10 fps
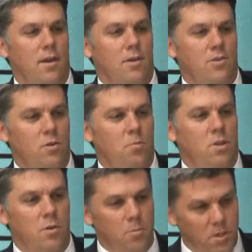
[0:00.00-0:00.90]
So,
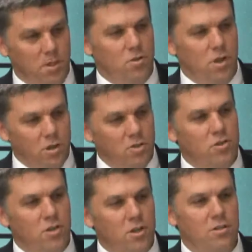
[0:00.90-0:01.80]
but the trail
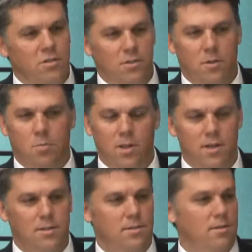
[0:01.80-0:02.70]
construction took
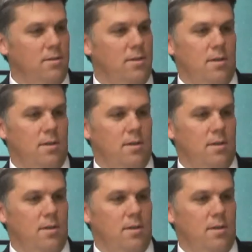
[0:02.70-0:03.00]
place